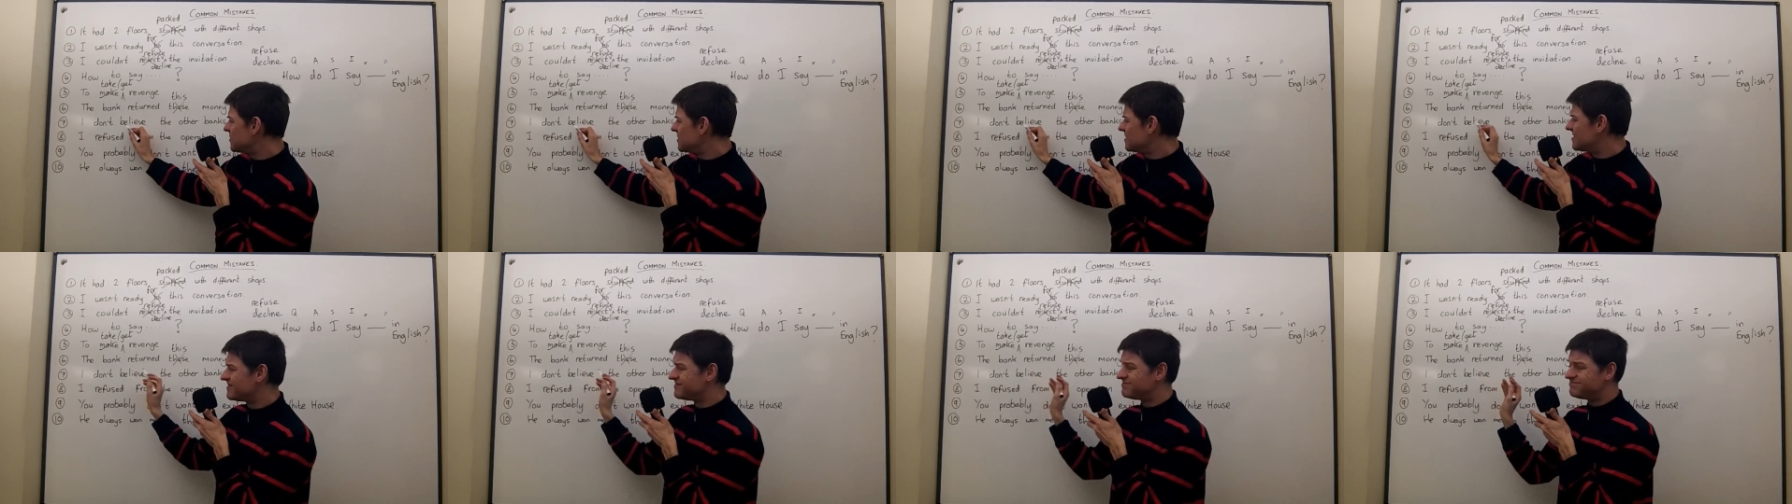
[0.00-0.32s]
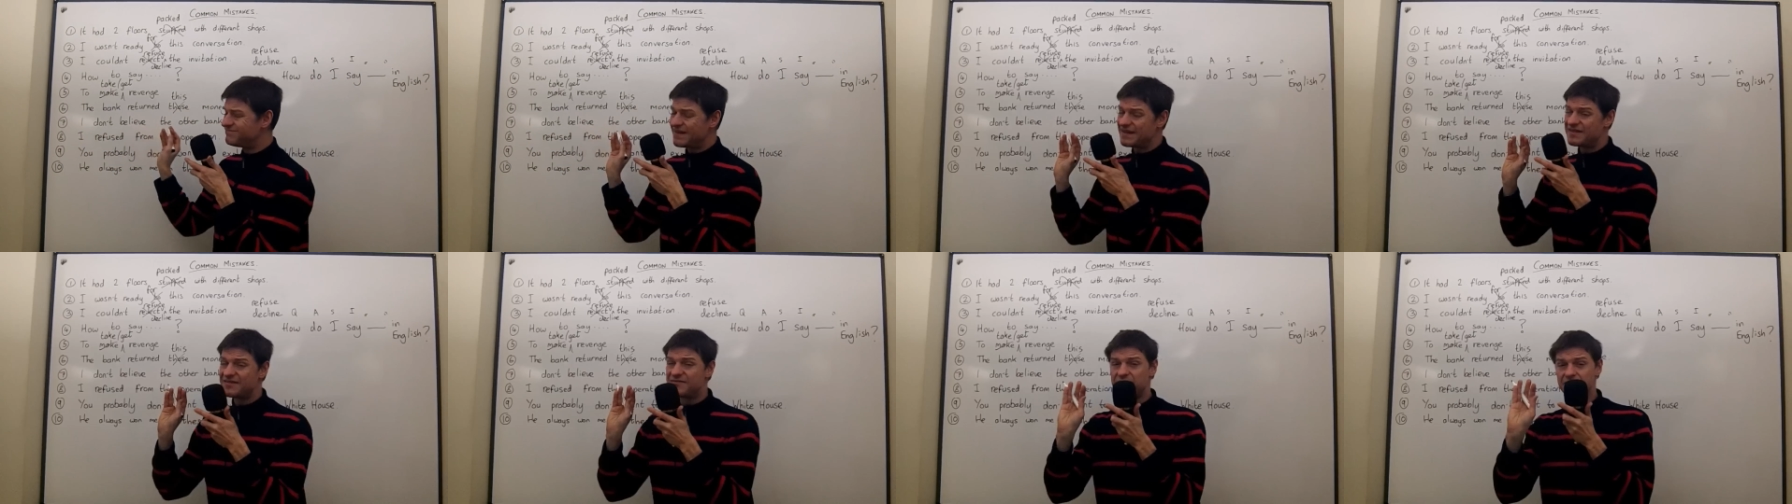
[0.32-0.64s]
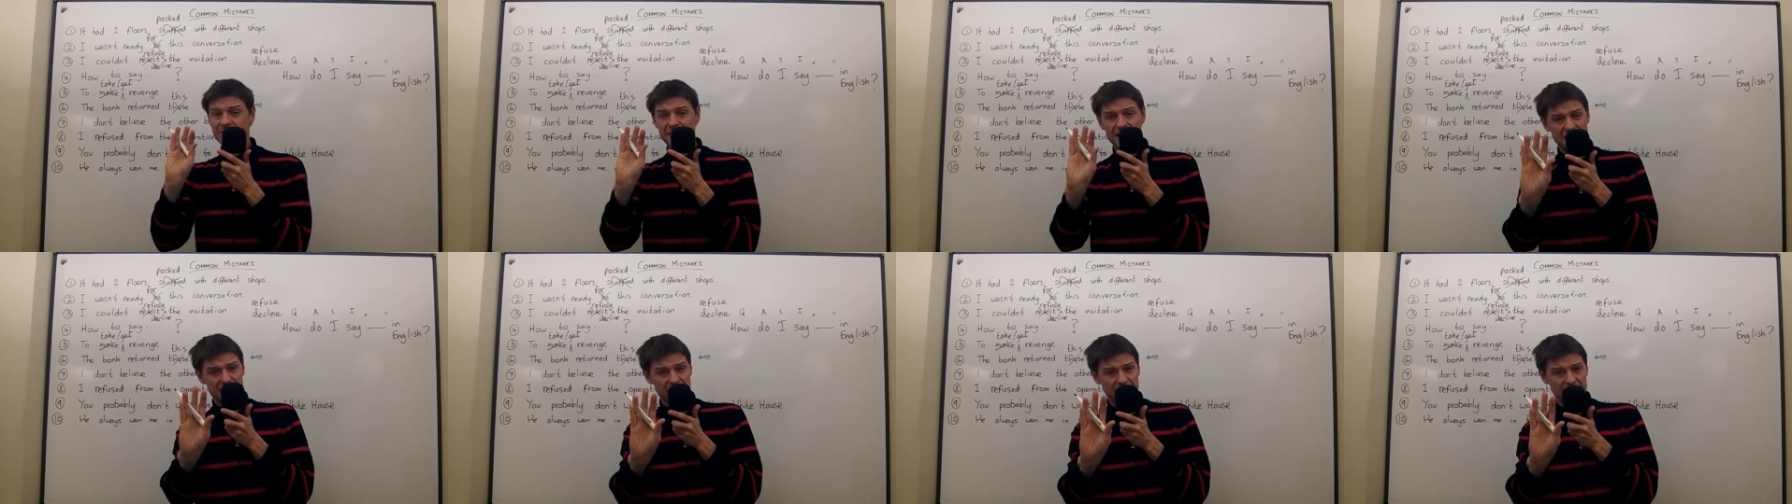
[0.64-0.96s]

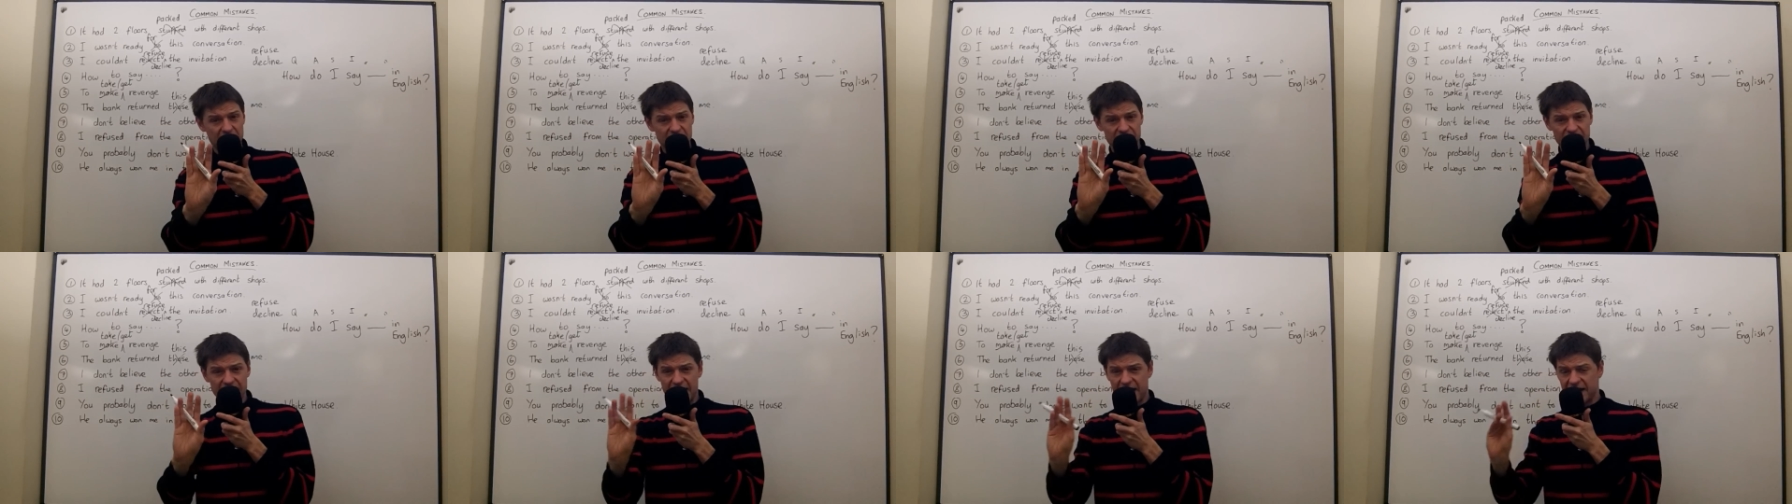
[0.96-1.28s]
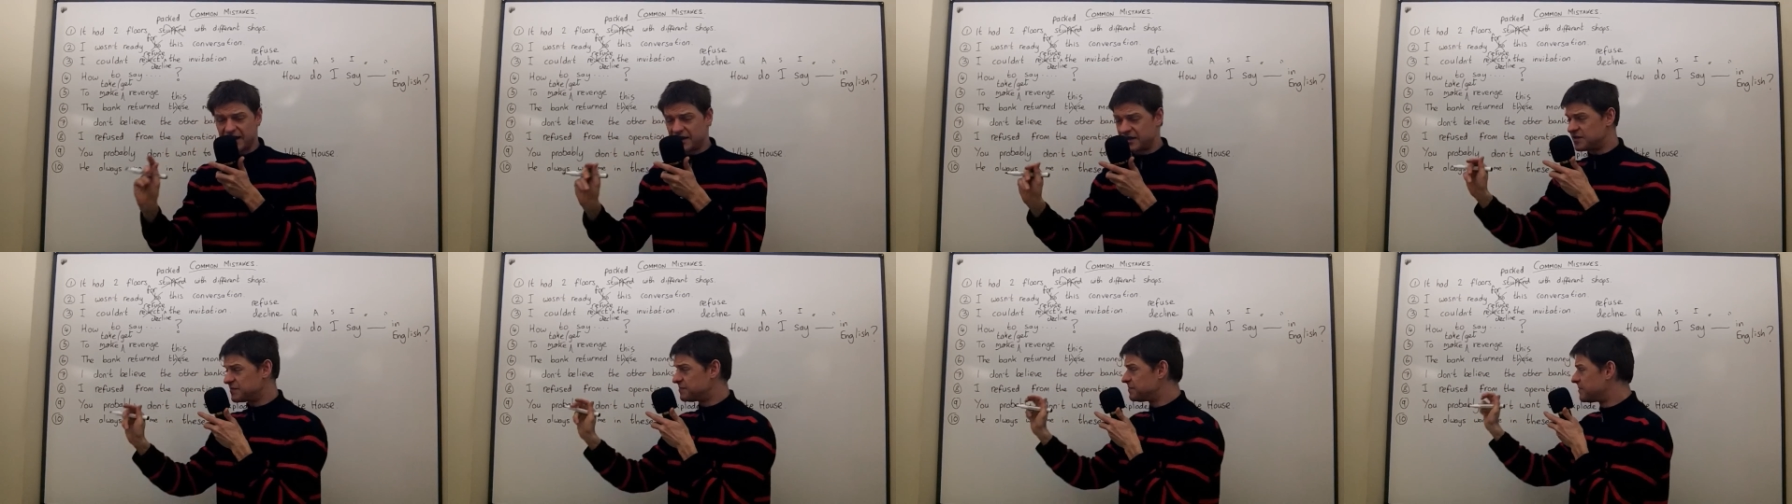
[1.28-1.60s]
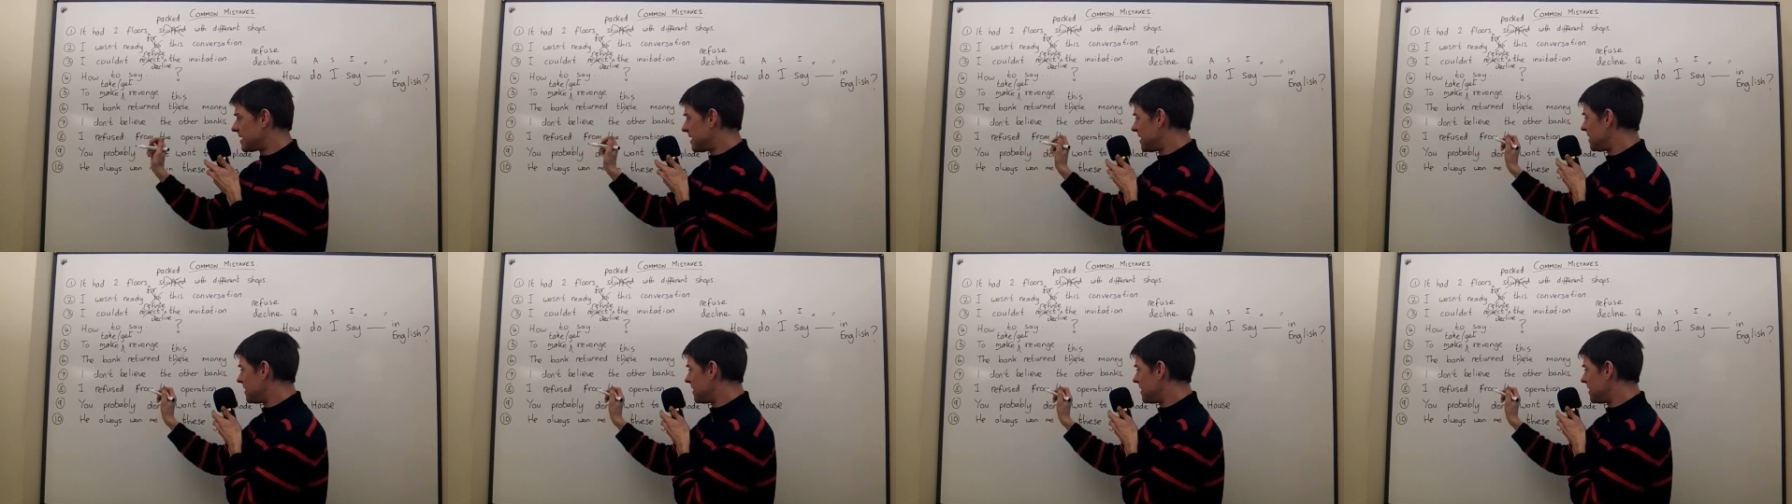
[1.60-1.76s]
it may be correct,